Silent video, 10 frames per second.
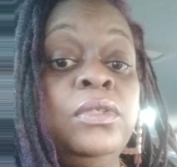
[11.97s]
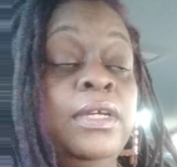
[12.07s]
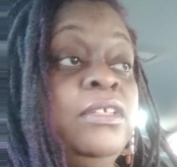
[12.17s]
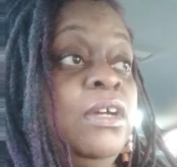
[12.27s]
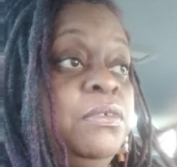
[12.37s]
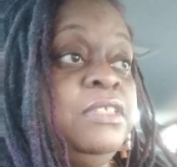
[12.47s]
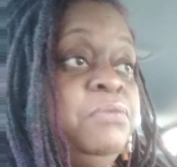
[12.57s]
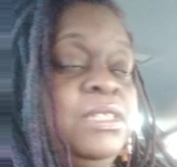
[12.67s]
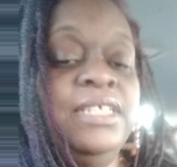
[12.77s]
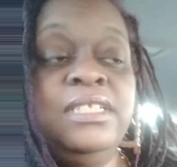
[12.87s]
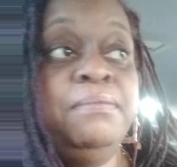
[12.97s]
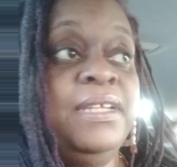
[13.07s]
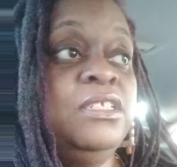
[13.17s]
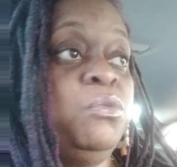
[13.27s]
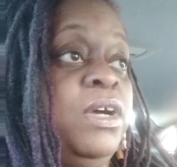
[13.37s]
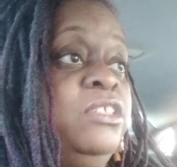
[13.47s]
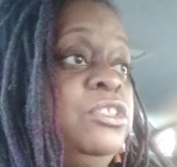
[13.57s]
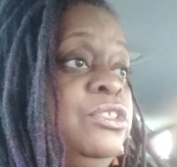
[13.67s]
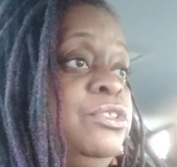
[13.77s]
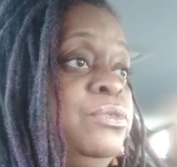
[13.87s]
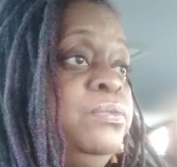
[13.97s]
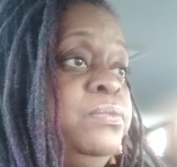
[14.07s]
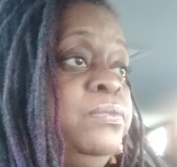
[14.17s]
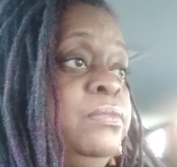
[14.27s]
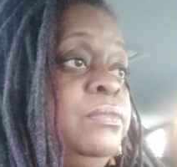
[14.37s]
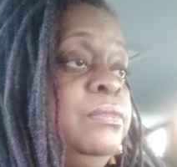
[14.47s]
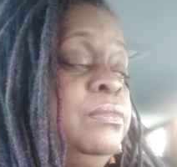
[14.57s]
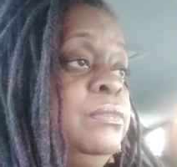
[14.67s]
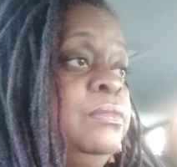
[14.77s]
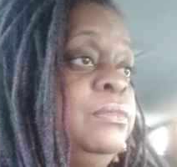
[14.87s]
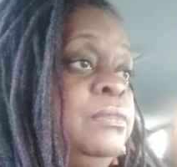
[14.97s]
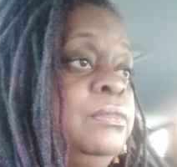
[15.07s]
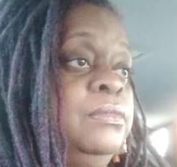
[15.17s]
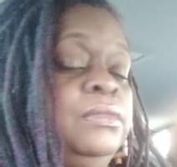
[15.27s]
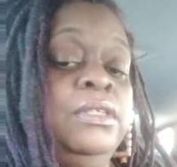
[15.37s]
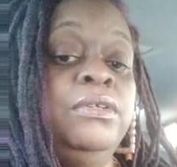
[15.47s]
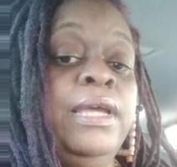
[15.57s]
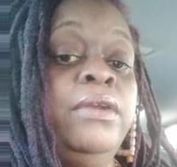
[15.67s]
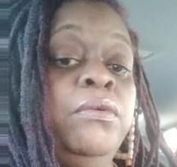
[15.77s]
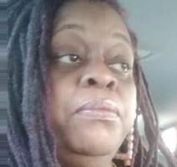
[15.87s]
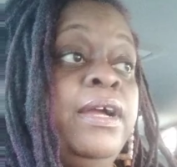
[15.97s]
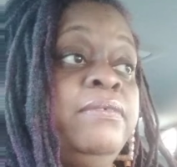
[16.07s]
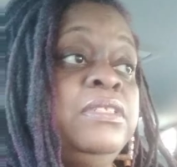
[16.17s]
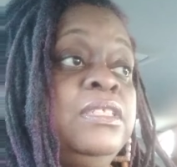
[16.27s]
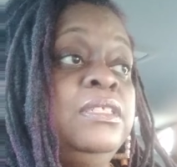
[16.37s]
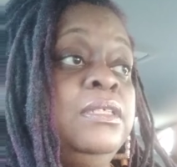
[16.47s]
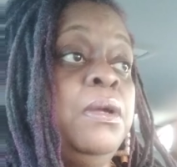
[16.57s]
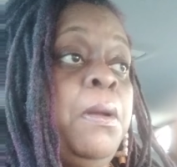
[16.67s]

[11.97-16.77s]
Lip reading: How you always feel like somebody's watching you? And you got no privacy?